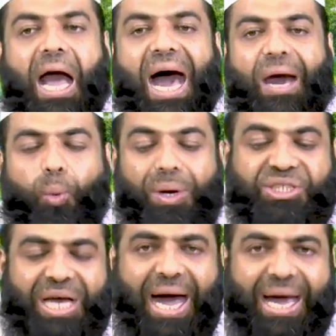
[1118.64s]
I
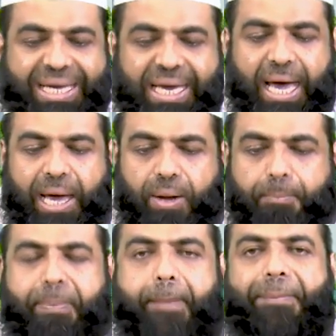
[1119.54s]
wish I
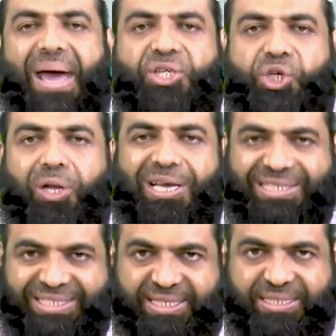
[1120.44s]
can perpetually
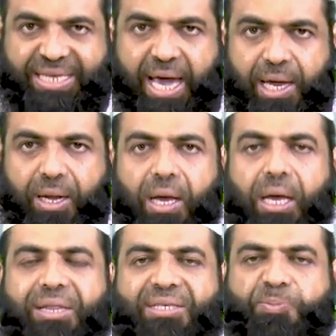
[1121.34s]
sustain
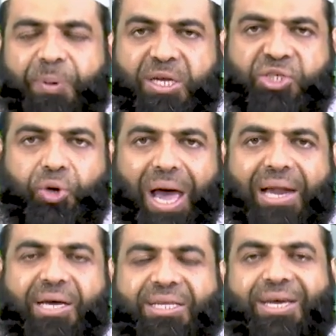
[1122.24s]
the
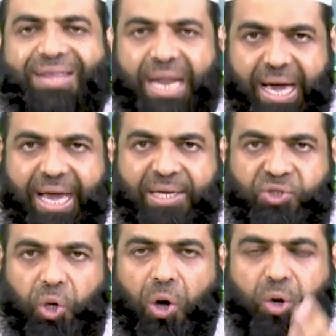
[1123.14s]
spirituality that I
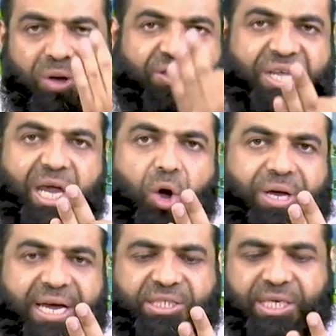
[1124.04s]
enjoy on three
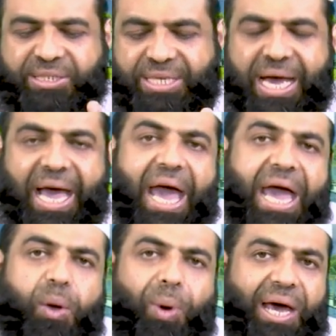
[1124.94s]
occasions.
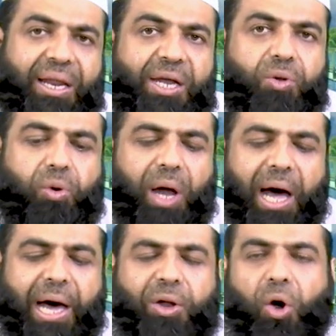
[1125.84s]
A, when I read
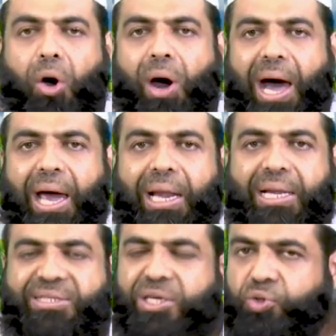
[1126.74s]
Quran or I
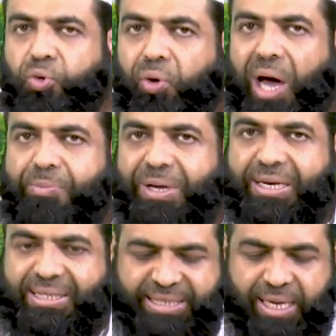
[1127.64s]
listen to Quran being
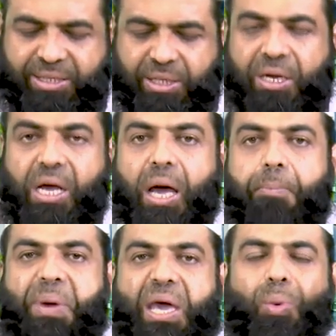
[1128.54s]
recited.
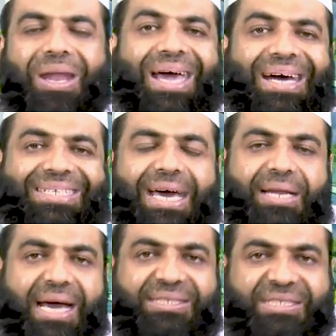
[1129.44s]
B, when I
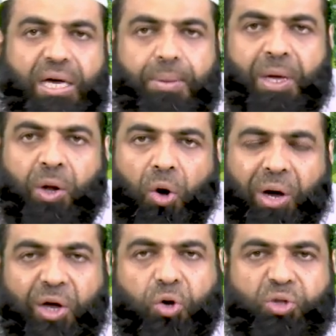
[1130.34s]
attend a sermon or
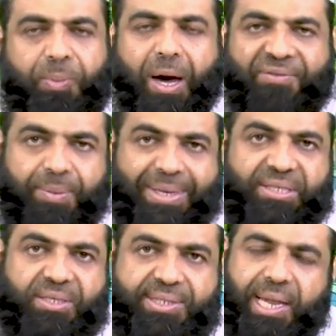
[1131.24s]
a khutbah of the
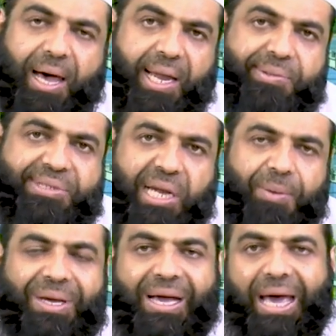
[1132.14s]
Messenger sallallahu
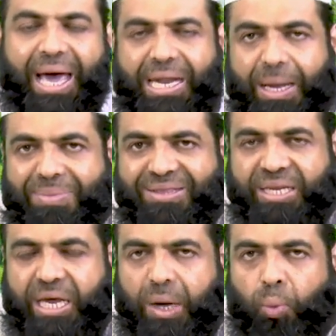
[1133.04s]
alaihi wasallam. And number
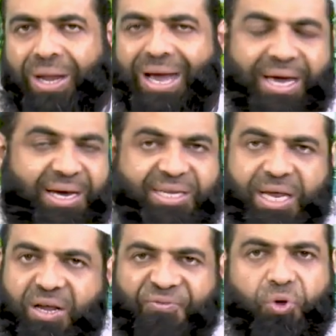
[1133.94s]
three, when I
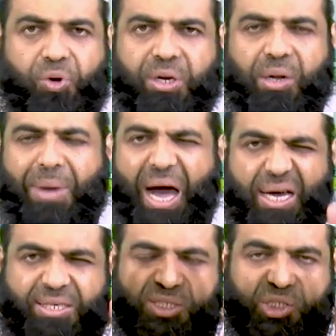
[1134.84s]
attend a funeral. My
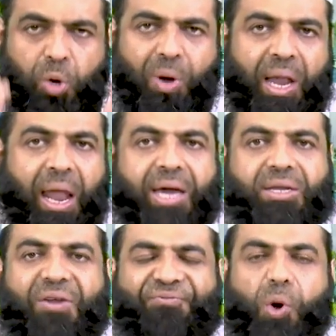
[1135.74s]
heart is so
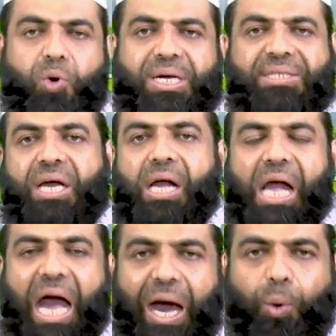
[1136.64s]
aligned and focused.
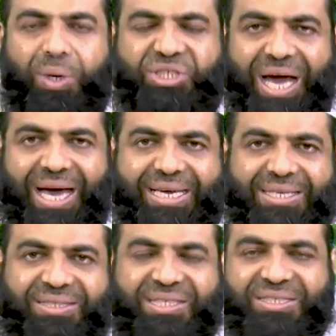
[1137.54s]
I wish I
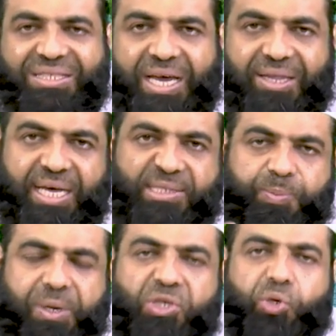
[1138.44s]
can sustain that
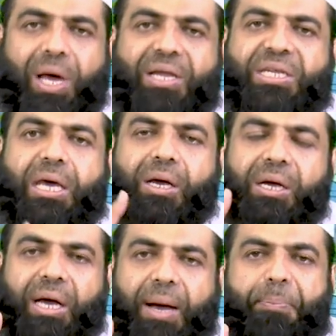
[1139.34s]
spirituality
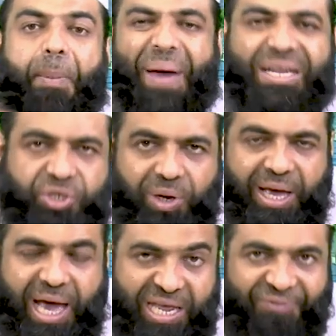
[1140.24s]

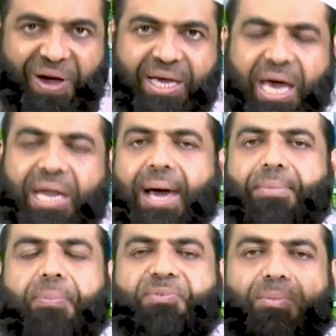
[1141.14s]
perpetually. And if I can,
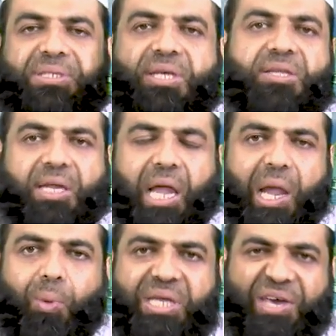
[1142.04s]
I'm optimistic that
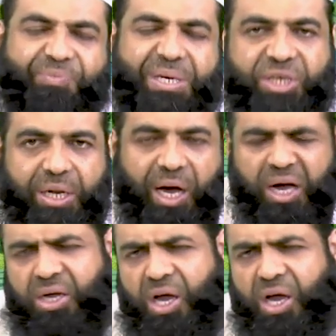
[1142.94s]
Allah will give me Jannah.